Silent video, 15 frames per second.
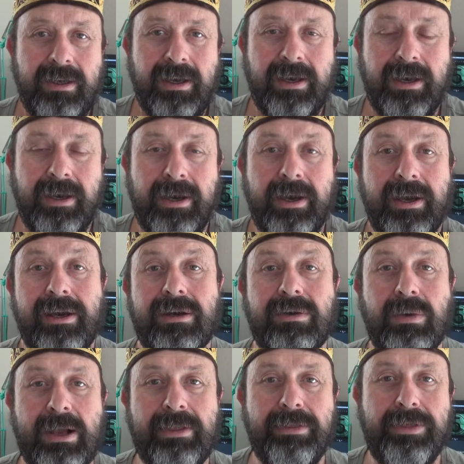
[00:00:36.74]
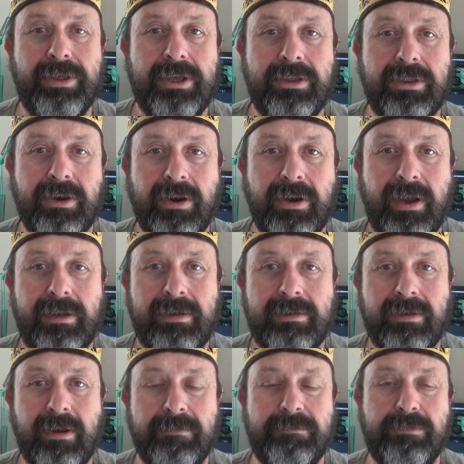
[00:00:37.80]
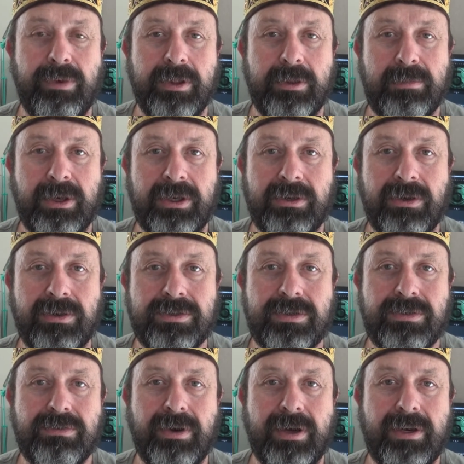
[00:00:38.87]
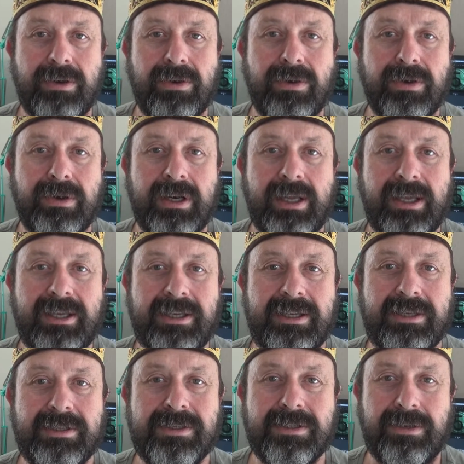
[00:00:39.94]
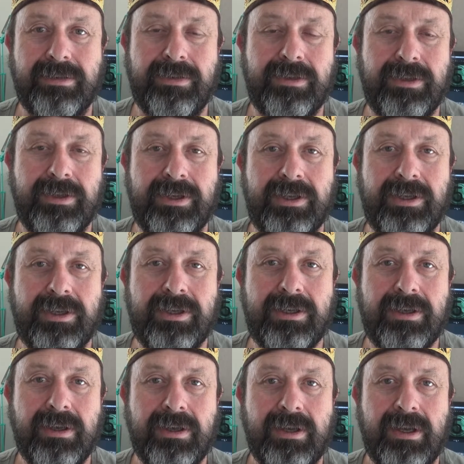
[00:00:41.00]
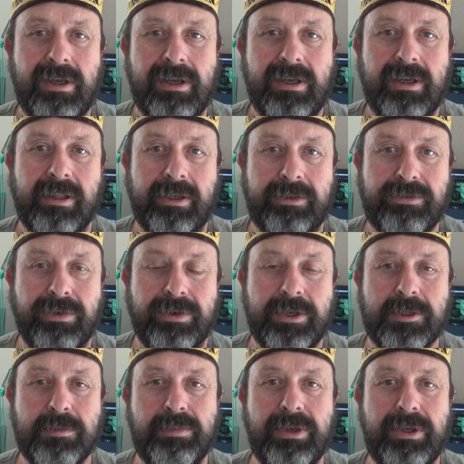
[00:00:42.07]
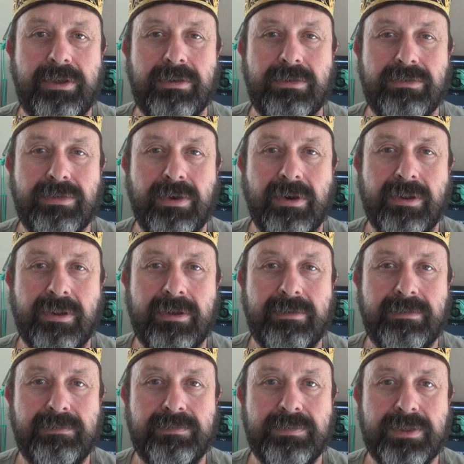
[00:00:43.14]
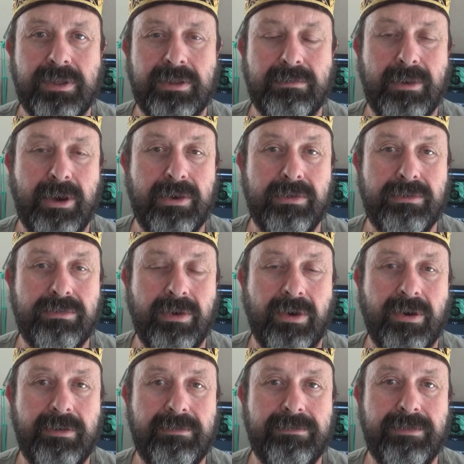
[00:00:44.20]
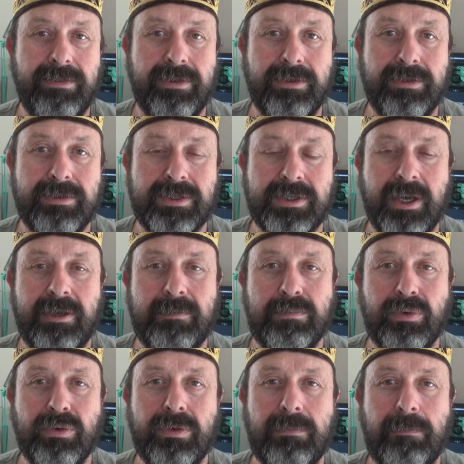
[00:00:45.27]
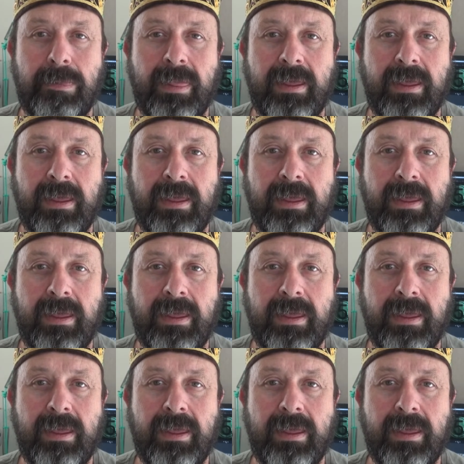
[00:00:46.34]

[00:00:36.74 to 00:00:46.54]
Uh, one thing that I, I've really been concentrating on is the electronic speed controller, so the motor drive for the skateboard.